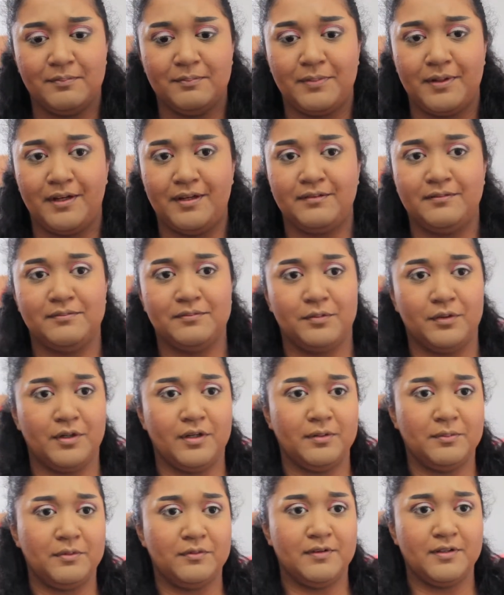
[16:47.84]
but we're
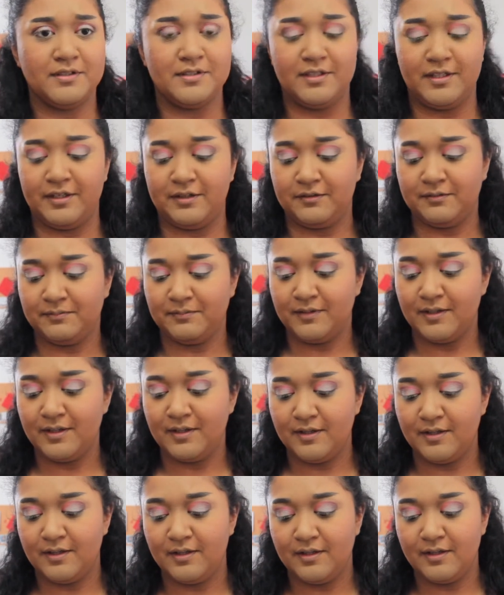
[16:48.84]
gonna move on to there.
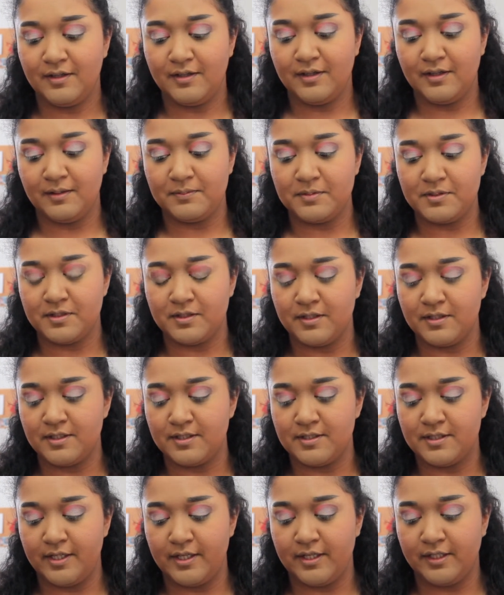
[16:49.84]
I'm just gonna
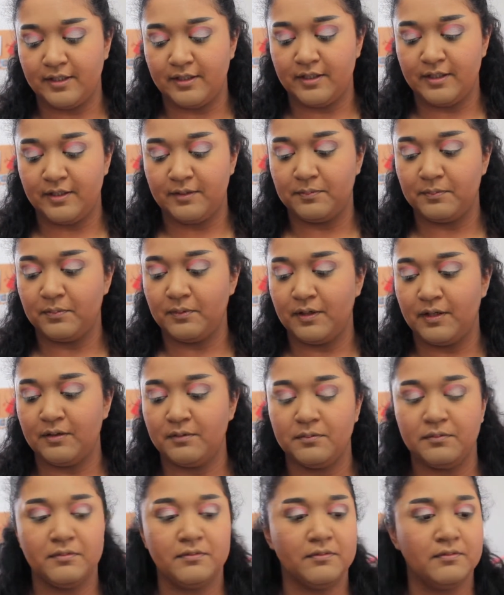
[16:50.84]
take the
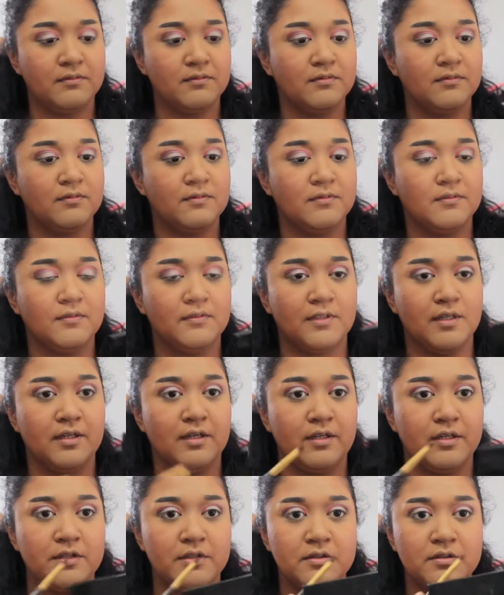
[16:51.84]
brown that
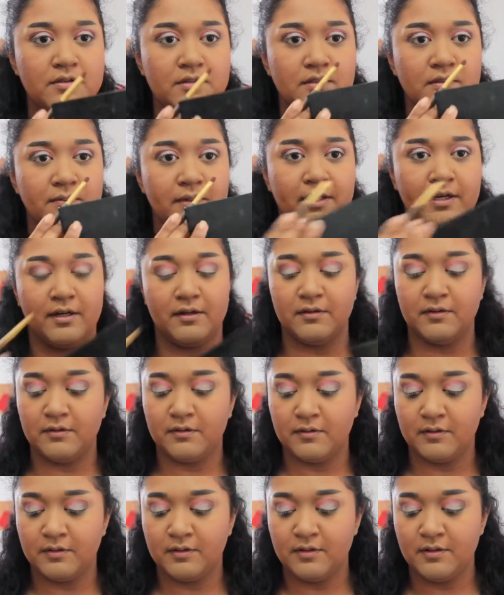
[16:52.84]
I use in my outer
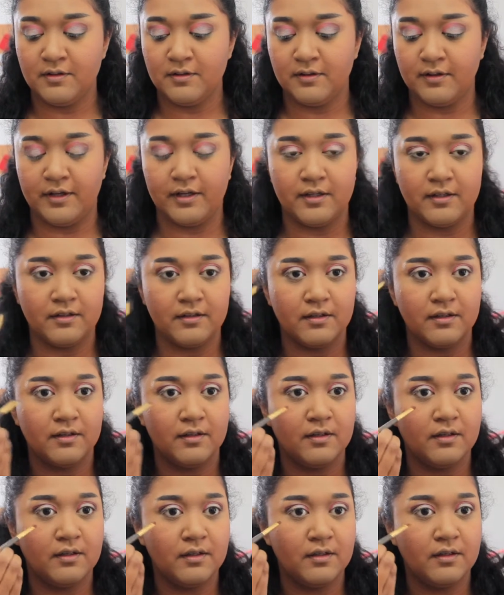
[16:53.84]
corner and
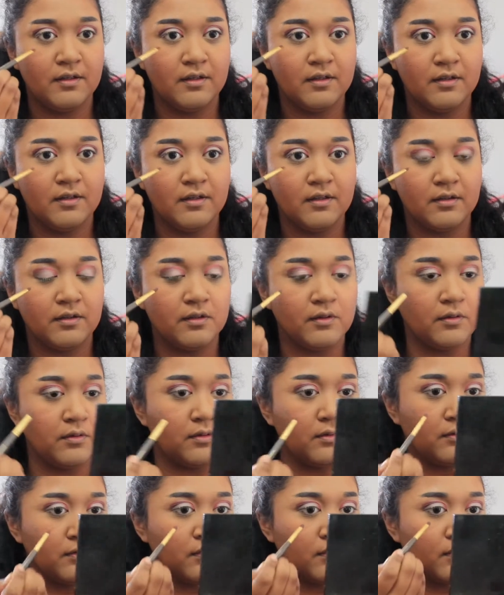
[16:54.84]
go
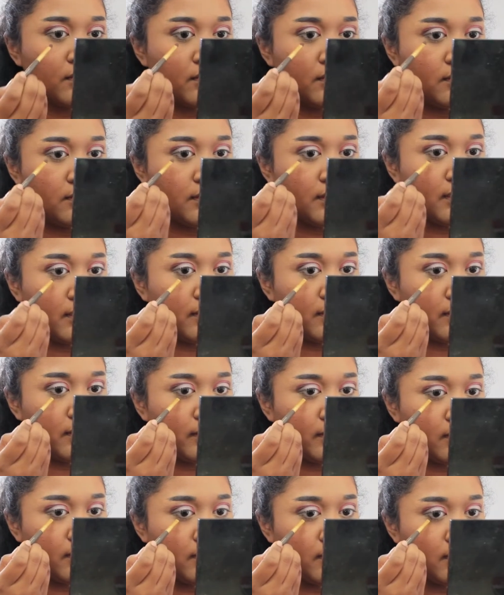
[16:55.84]
over that
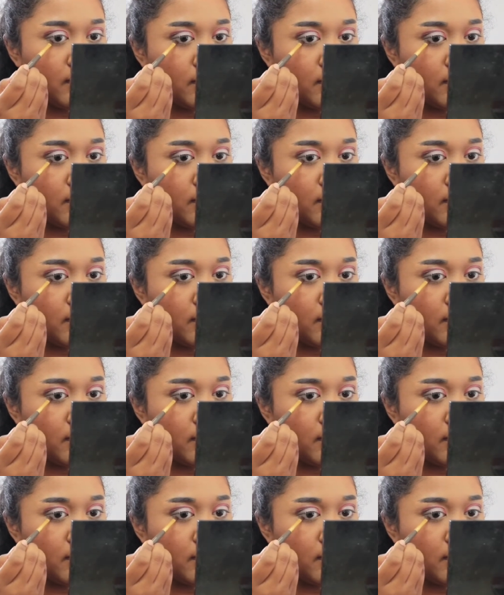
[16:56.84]
area.